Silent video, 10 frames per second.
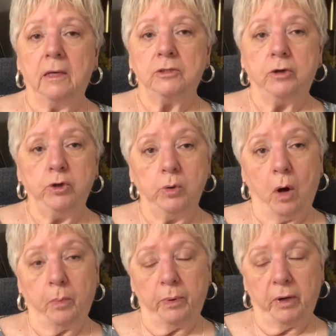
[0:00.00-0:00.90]
So you
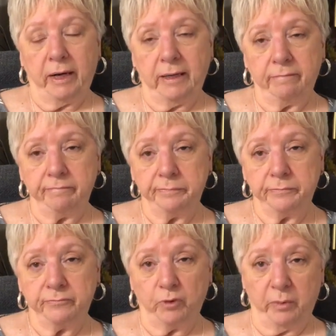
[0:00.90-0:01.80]
all pray
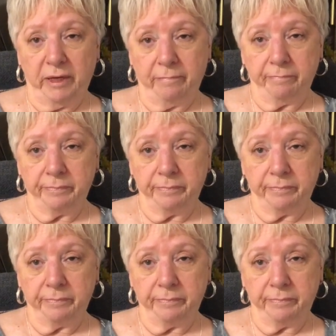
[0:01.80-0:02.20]
for me